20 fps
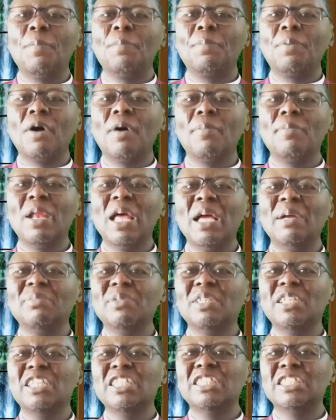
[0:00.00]
problem
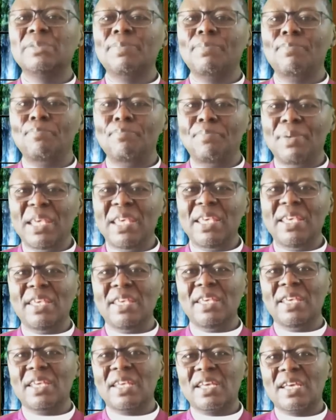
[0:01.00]
is
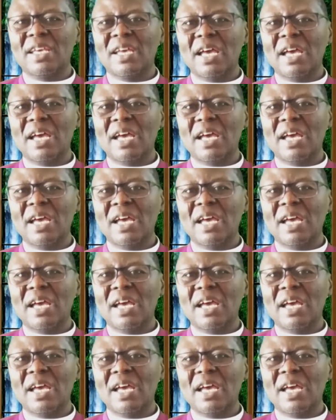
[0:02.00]
big